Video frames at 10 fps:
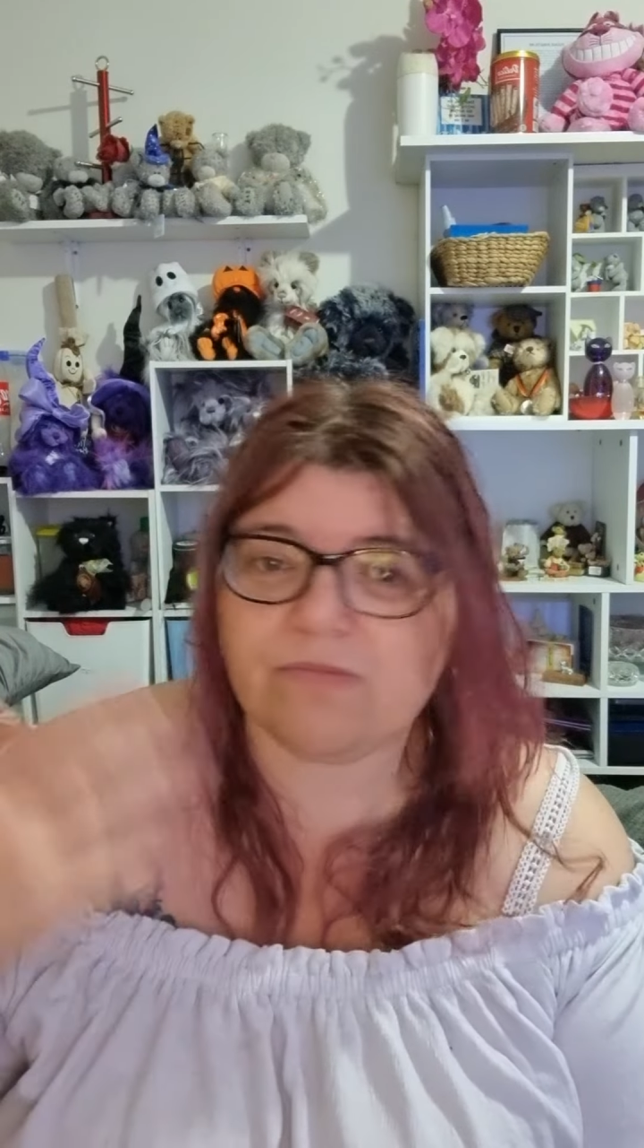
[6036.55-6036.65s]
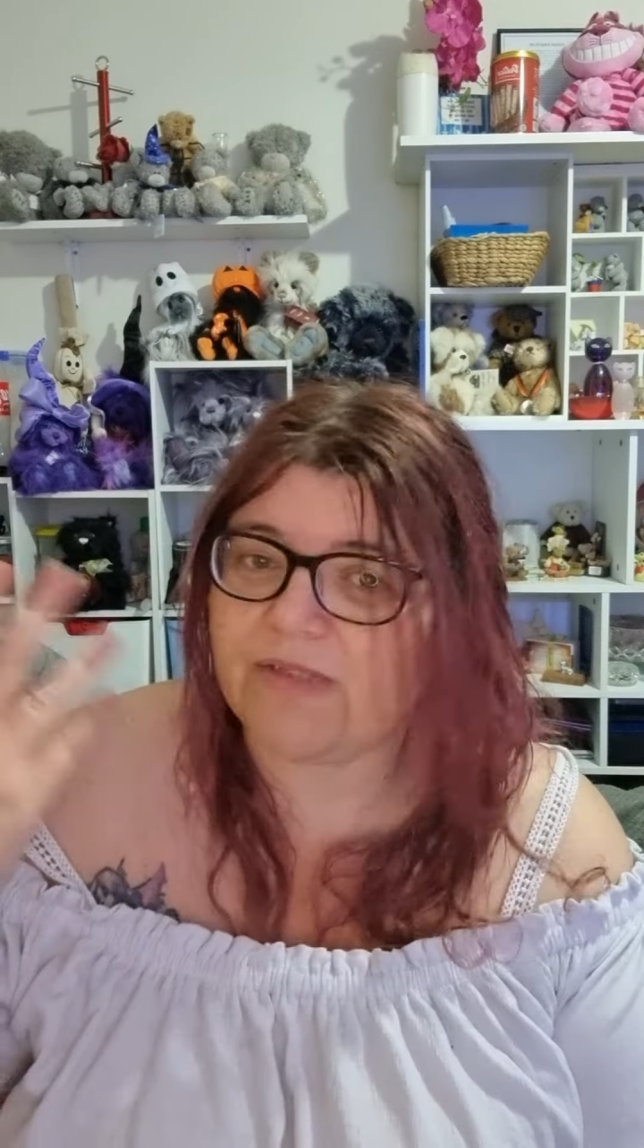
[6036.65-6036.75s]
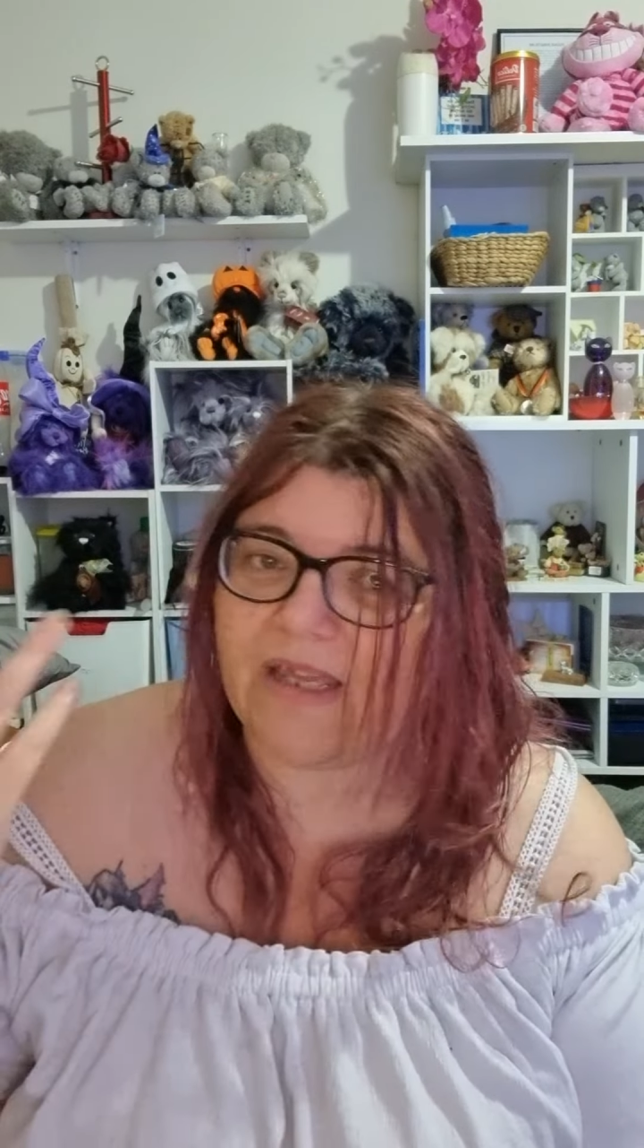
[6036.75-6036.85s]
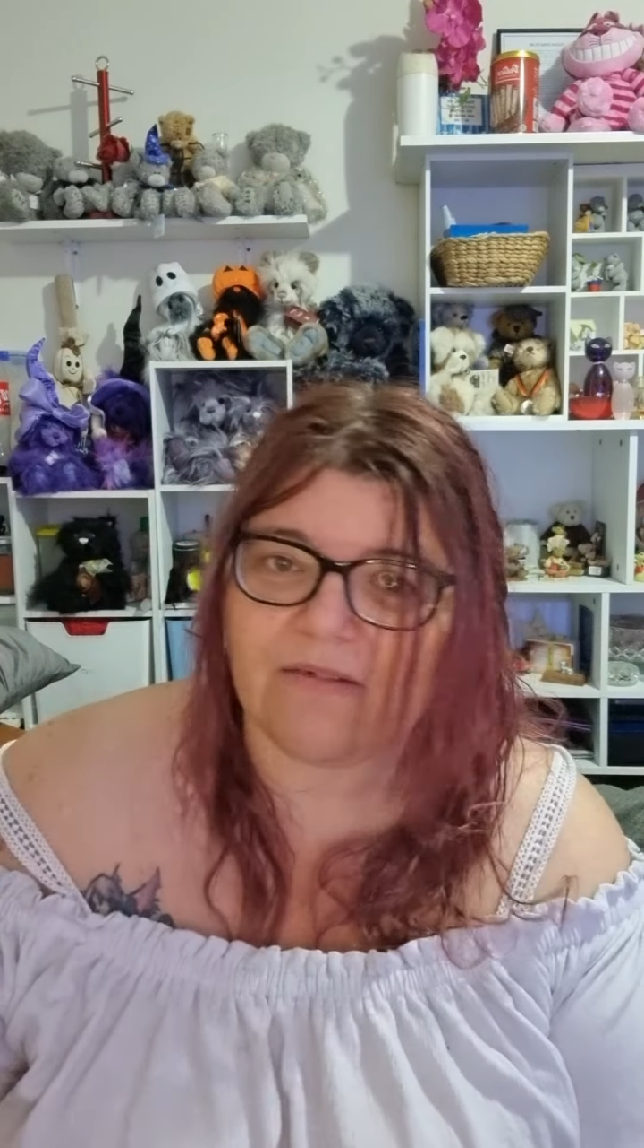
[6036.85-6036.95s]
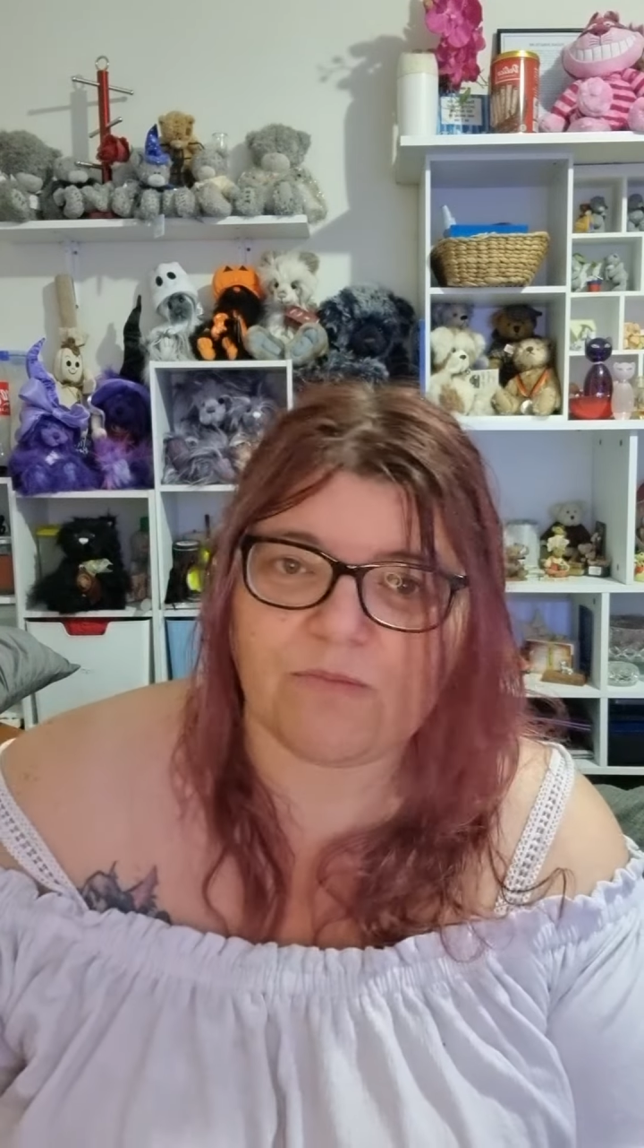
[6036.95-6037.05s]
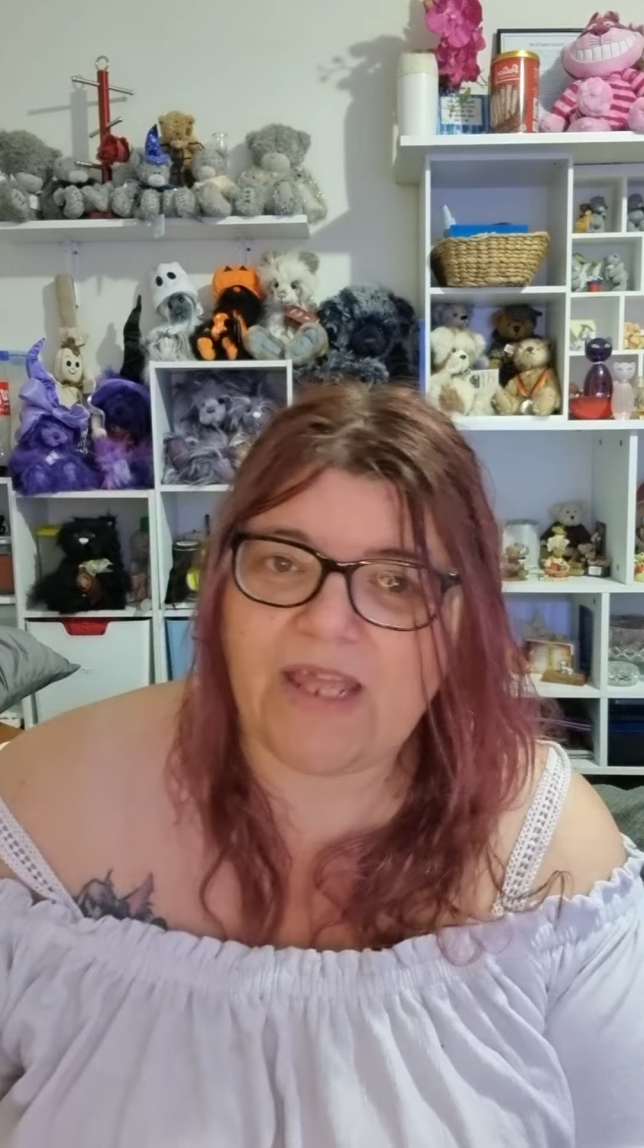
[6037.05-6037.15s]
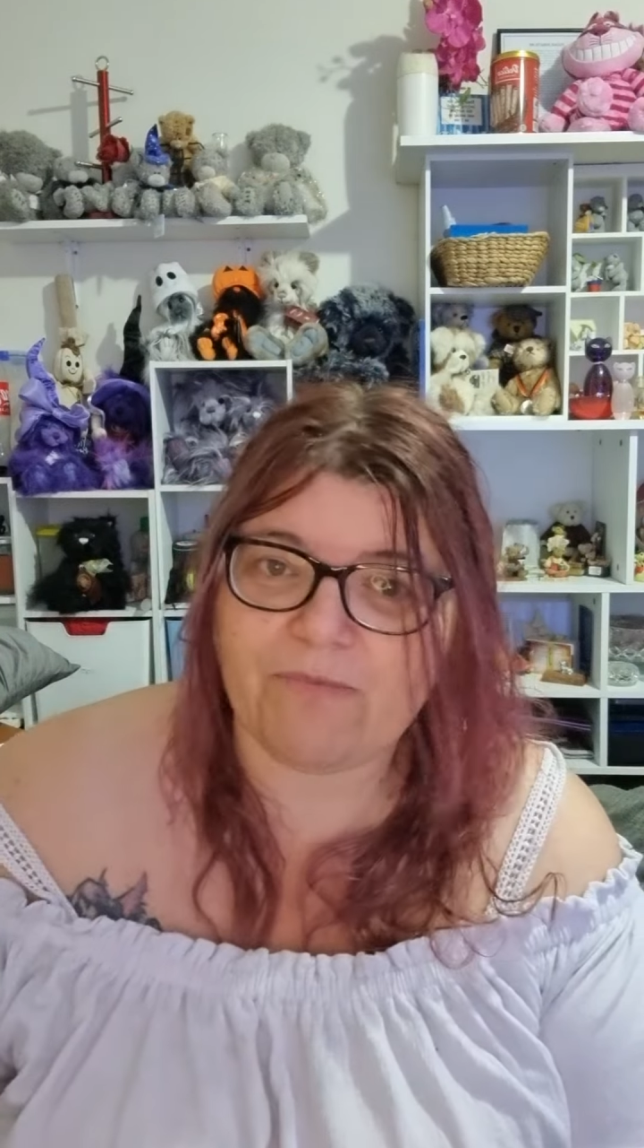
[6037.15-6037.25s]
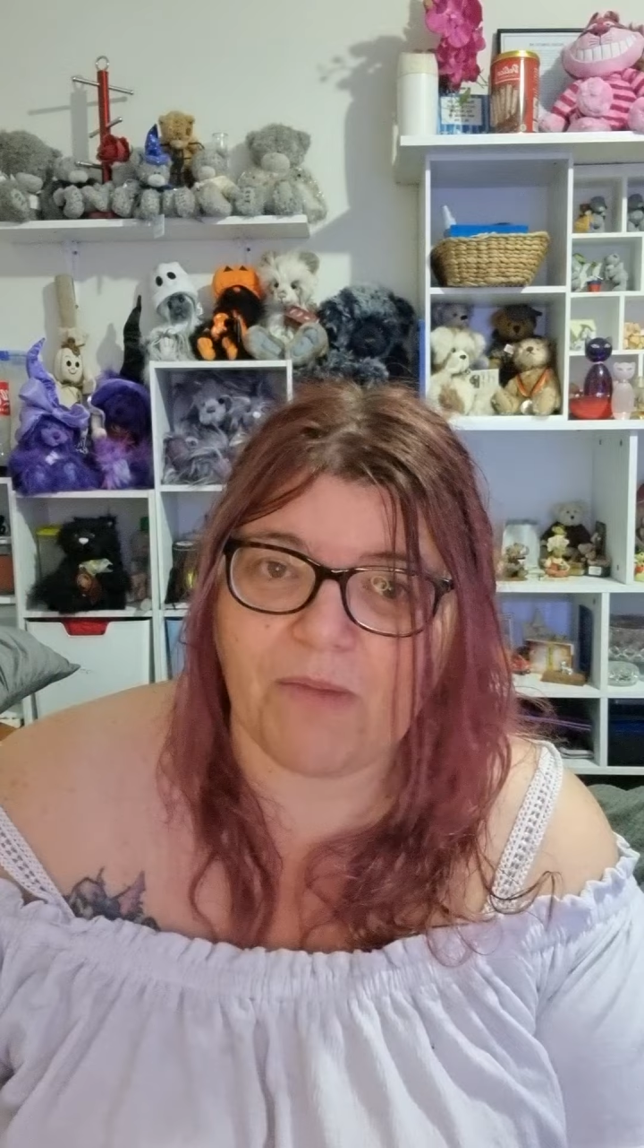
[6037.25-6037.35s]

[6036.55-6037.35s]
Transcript: that have